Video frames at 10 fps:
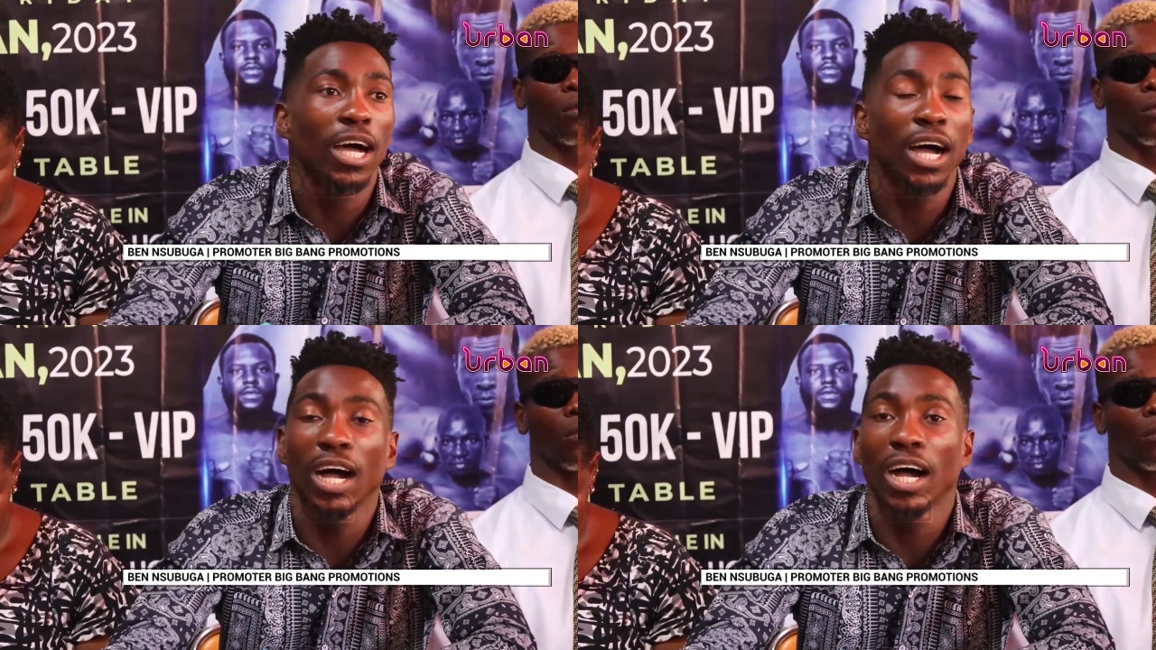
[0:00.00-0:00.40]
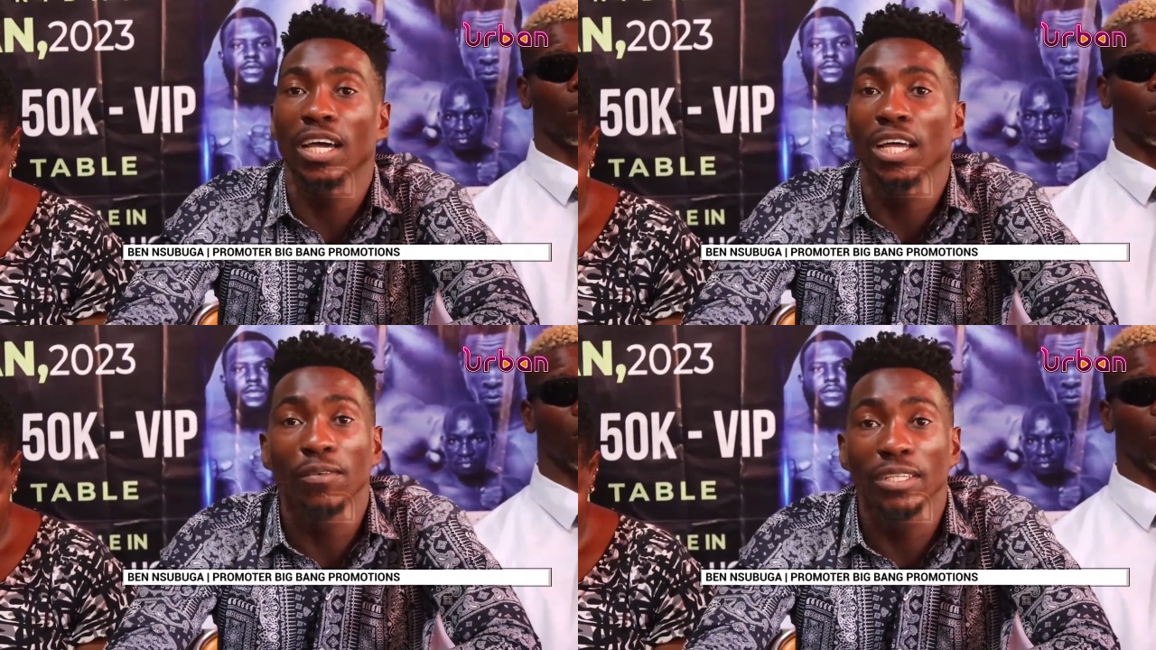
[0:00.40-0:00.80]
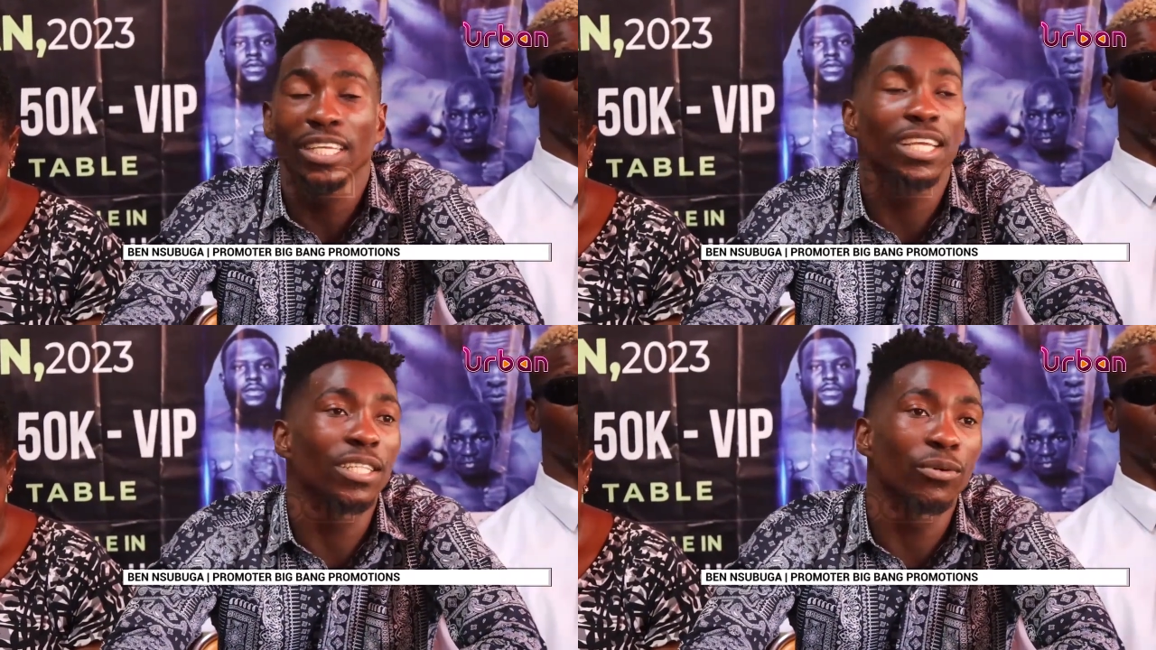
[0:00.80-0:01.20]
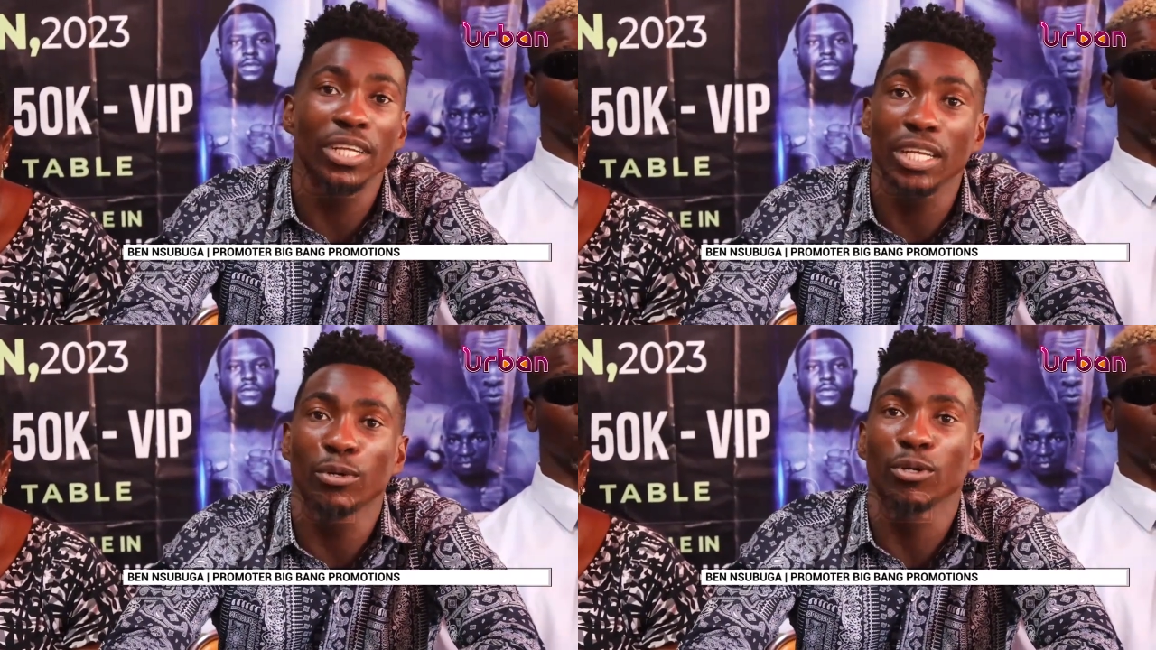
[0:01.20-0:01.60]
Speaker 1: everything, the
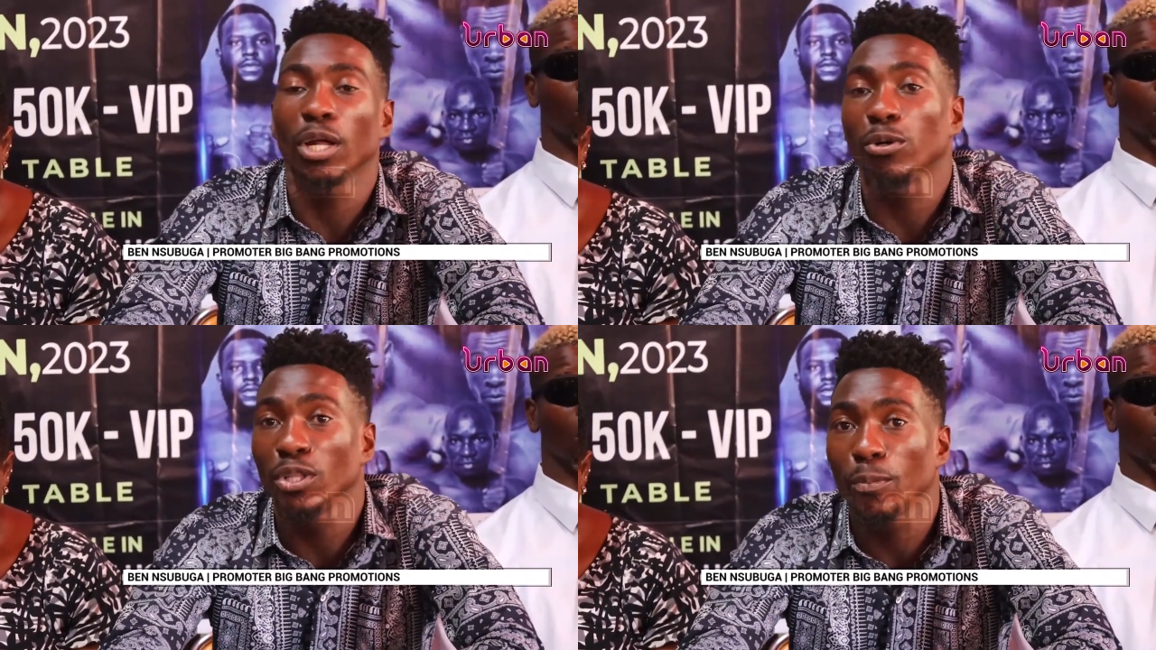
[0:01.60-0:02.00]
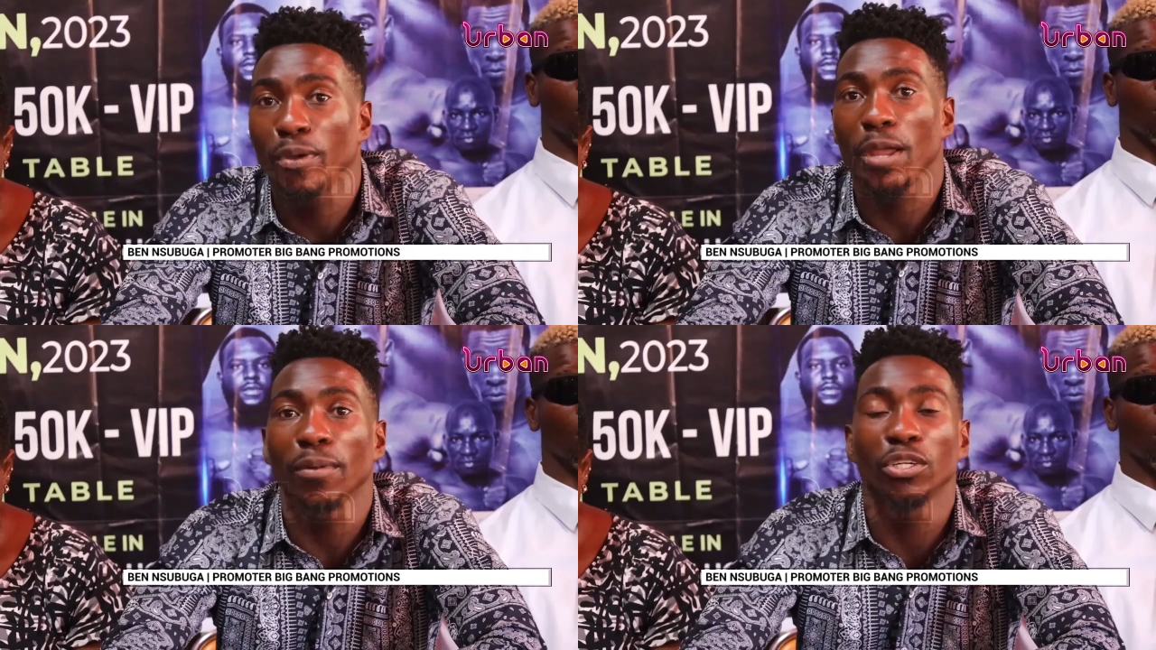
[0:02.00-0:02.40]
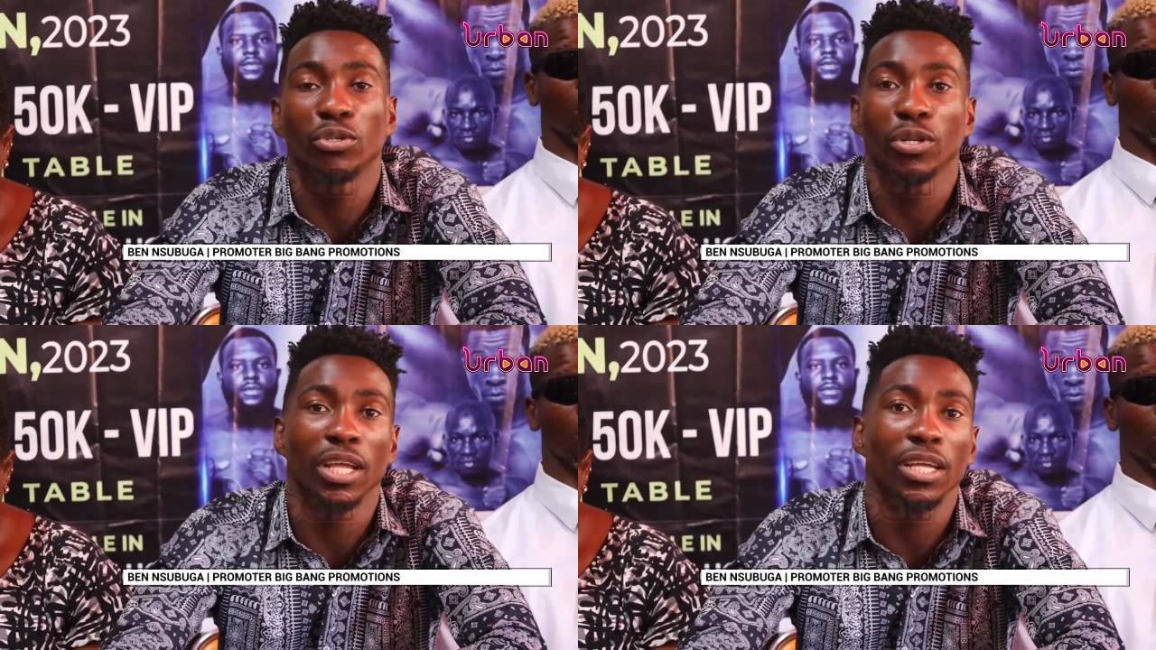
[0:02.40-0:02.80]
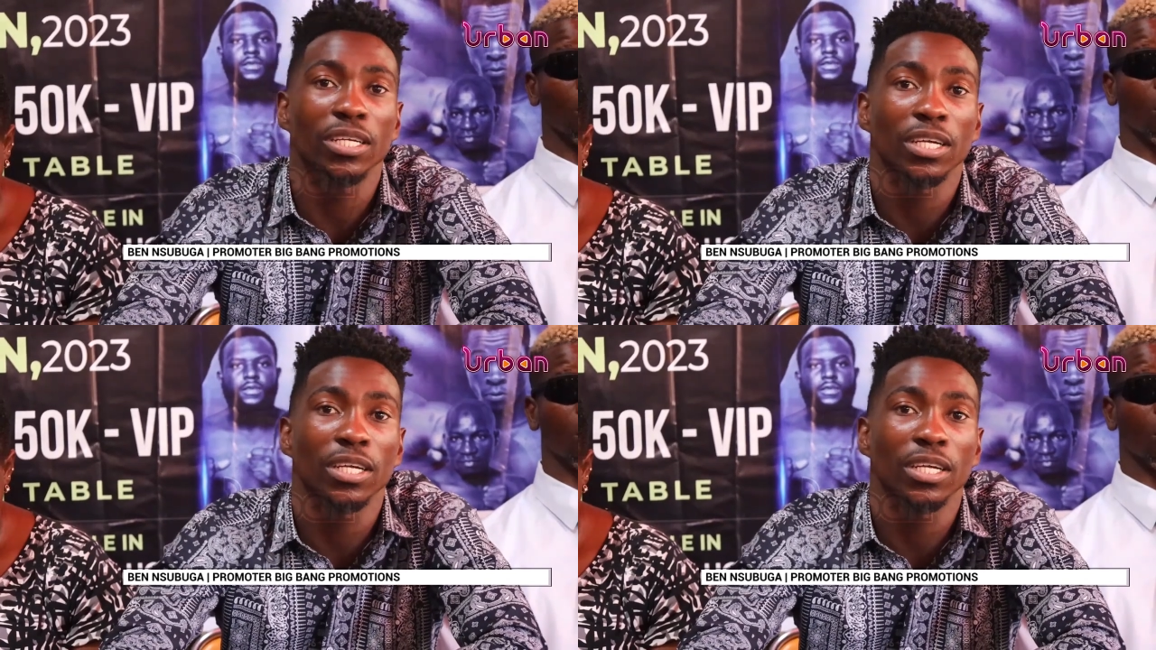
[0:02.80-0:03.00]
ring, we're gonna do the payment today.